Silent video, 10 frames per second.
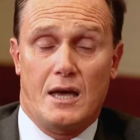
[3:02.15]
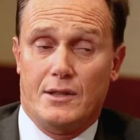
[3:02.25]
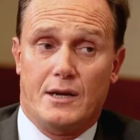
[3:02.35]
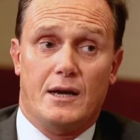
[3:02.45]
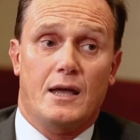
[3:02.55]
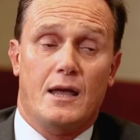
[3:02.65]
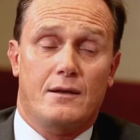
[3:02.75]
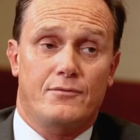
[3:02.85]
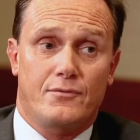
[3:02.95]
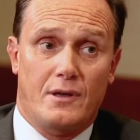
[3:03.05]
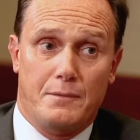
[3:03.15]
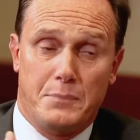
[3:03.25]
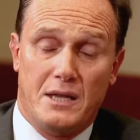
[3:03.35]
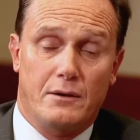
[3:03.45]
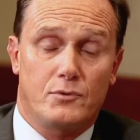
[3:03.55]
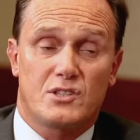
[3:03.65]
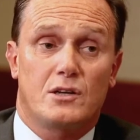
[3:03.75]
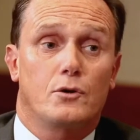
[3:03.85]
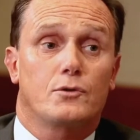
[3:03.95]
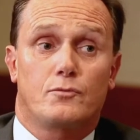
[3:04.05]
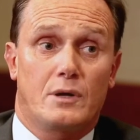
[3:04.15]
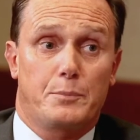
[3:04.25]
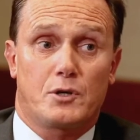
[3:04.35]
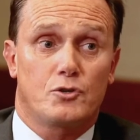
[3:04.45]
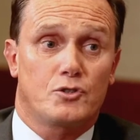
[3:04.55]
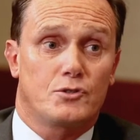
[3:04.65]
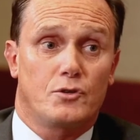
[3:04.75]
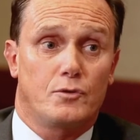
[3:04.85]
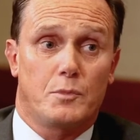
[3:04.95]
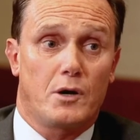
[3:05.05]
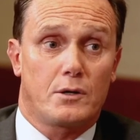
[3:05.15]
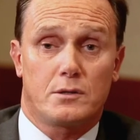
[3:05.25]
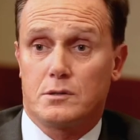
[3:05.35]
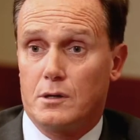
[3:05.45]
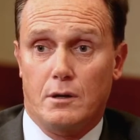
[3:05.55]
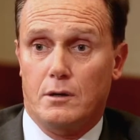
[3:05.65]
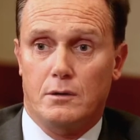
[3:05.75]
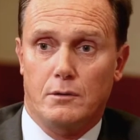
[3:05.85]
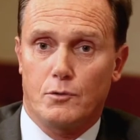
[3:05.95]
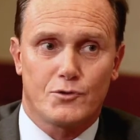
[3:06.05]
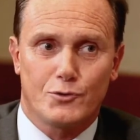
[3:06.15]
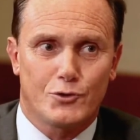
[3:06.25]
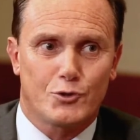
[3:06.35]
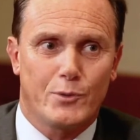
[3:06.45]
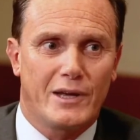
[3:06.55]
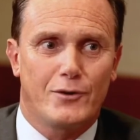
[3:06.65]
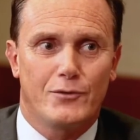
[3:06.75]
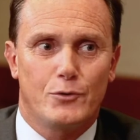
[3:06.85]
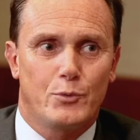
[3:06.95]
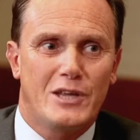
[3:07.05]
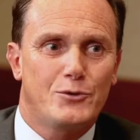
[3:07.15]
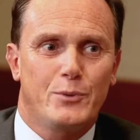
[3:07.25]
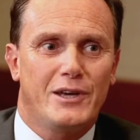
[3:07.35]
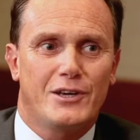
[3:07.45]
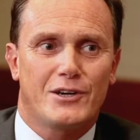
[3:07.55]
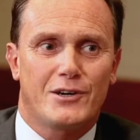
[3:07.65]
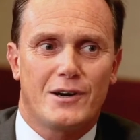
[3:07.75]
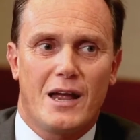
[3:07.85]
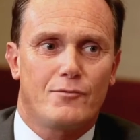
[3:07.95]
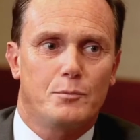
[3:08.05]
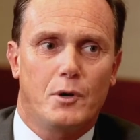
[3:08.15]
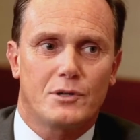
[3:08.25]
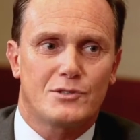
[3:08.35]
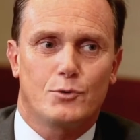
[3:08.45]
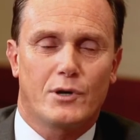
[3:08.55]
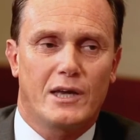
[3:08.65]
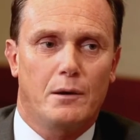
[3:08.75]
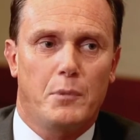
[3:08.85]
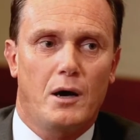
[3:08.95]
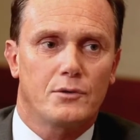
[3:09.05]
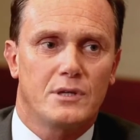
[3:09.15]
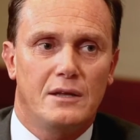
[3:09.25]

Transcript: And there have been, I would say, a lot of repercussions on the market. Uh, also, during a REITweek here, everybody's talking about